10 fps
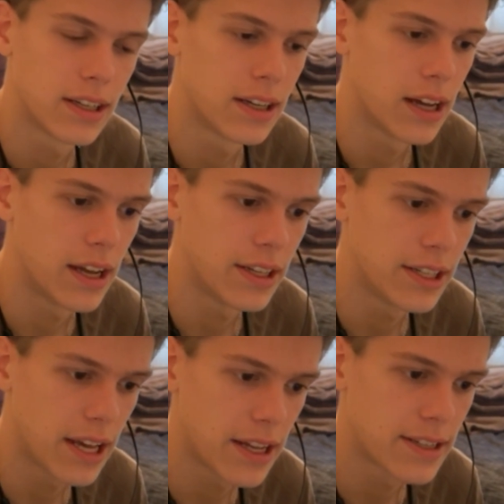And he
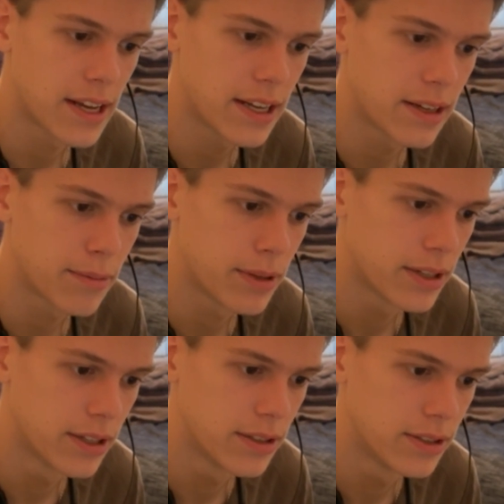can't take
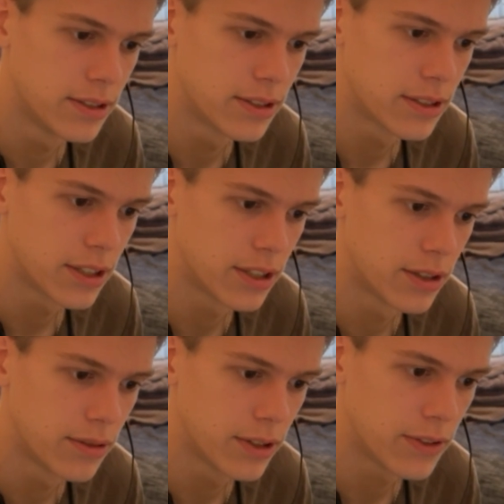because,
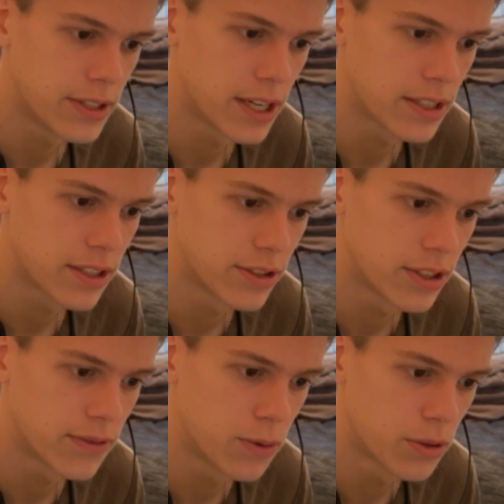if he takes, there's the
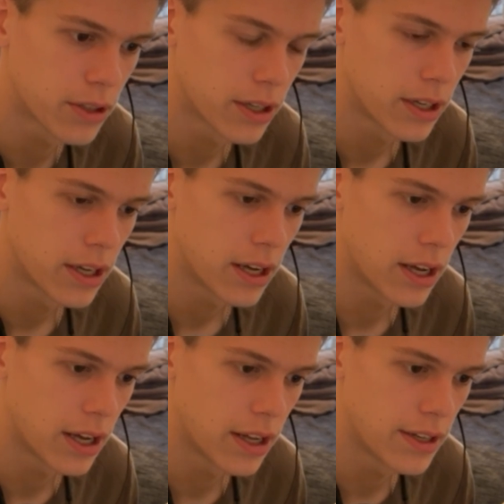fork.
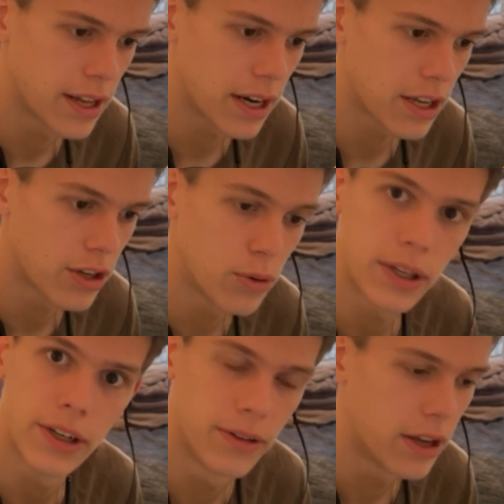And then I can go
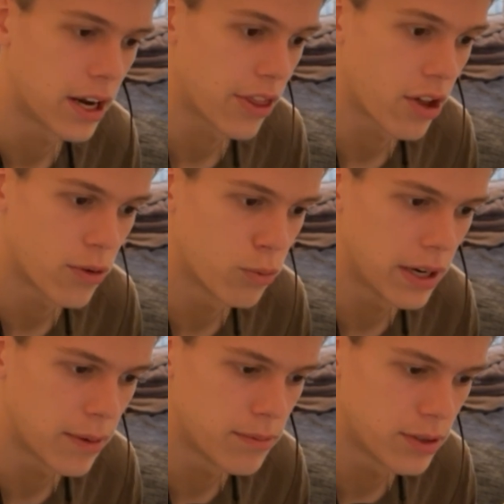here. And I thought, wait,
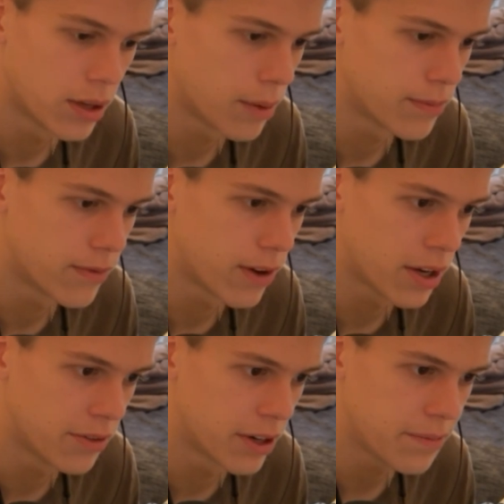I'm fine,
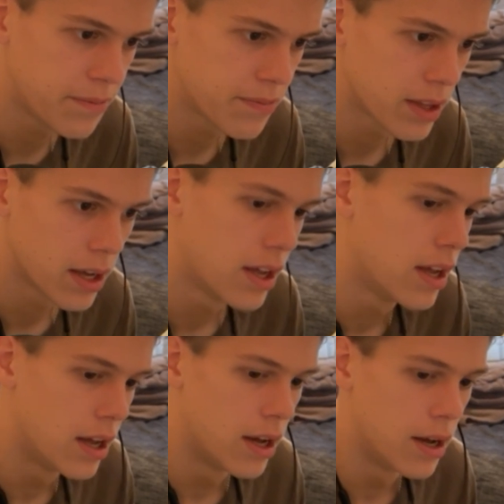right?
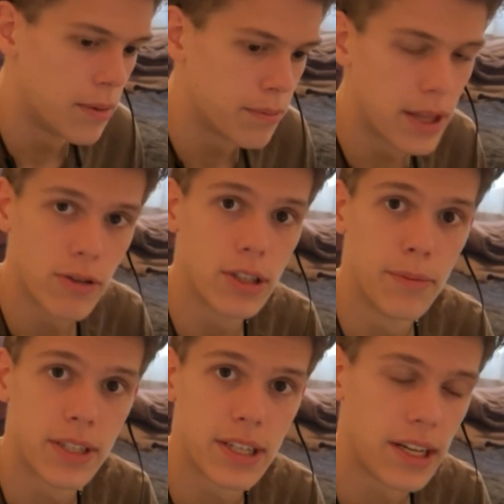But that was the
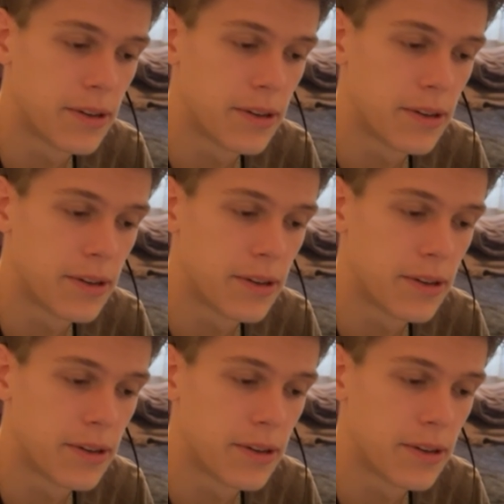mistake.